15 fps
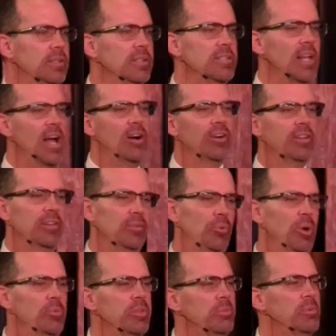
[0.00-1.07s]
Or is it how the
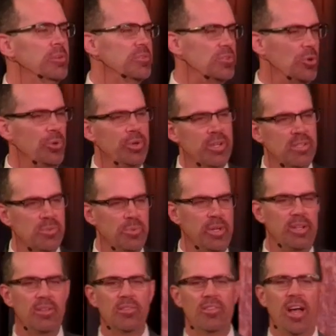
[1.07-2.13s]
one with the most toys
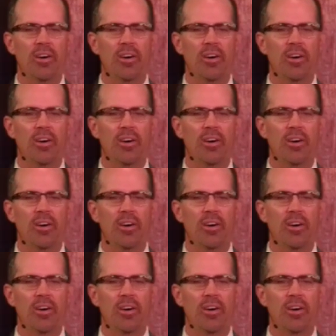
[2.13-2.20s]
wins?